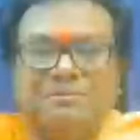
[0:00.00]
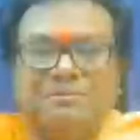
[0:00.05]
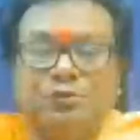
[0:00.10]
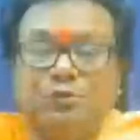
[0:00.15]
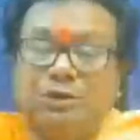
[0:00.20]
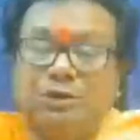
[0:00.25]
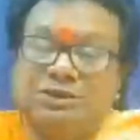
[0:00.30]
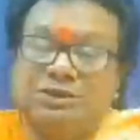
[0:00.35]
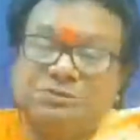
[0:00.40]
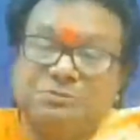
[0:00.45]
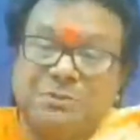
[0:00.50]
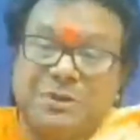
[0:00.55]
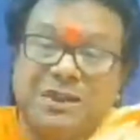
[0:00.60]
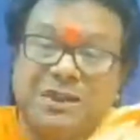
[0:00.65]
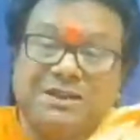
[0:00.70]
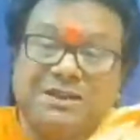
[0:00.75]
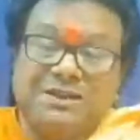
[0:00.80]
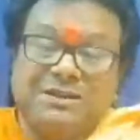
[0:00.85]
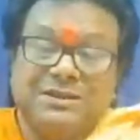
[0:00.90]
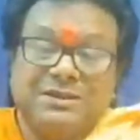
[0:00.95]
Who can
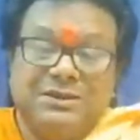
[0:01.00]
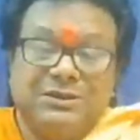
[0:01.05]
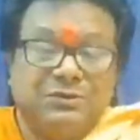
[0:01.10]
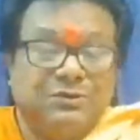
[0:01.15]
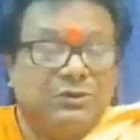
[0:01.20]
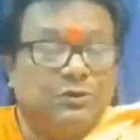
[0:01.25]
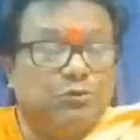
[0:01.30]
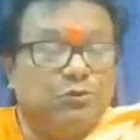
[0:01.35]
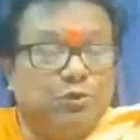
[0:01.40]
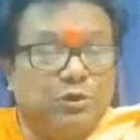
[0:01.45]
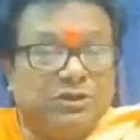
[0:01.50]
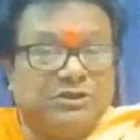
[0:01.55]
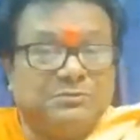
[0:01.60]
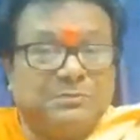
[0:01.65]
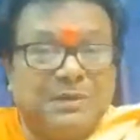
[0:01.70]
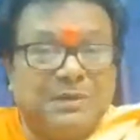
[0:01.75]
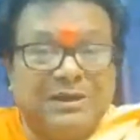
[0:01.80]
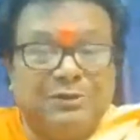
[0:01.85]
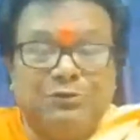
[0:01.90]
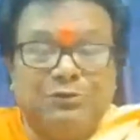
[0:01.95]
smile,
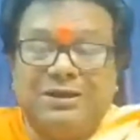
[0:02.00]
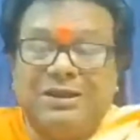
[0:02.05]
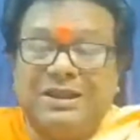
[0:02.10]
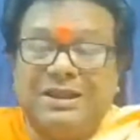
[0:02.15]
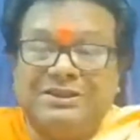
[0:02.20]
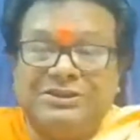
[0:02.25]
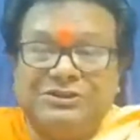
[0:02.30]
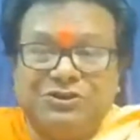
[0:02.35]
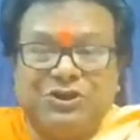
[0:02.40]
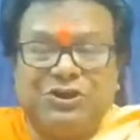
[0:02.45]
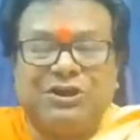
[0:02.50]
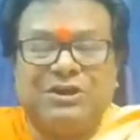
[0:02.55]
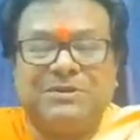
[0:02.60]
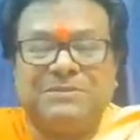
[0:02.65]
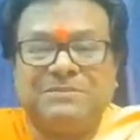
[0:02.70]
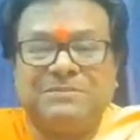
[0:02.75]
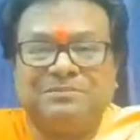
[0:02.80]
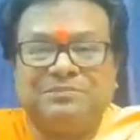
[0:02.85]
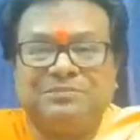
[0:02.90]
who can enjoy.